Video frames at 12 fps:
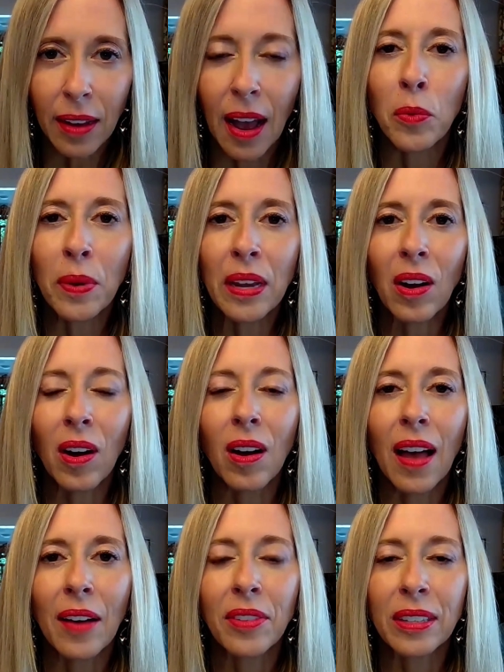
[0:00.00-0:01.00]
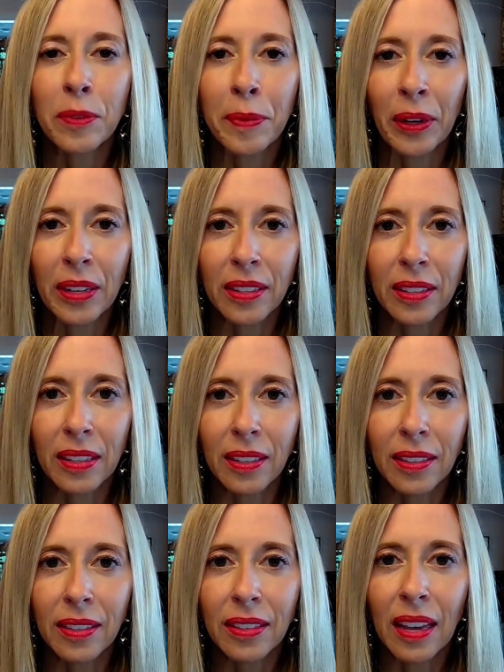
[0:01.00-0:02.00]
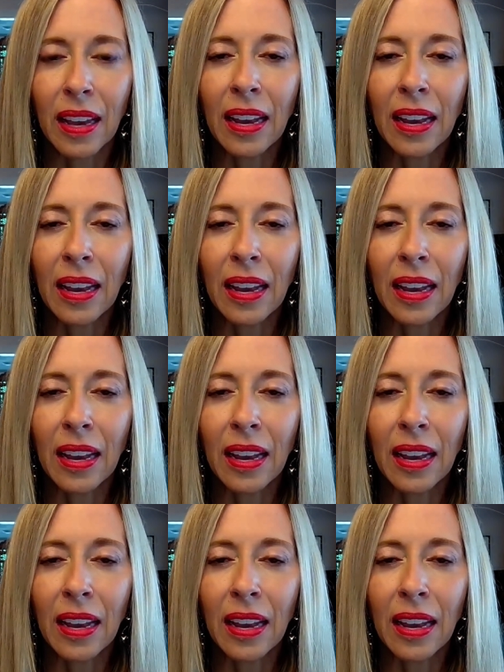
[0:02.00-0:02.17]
we all have experiences,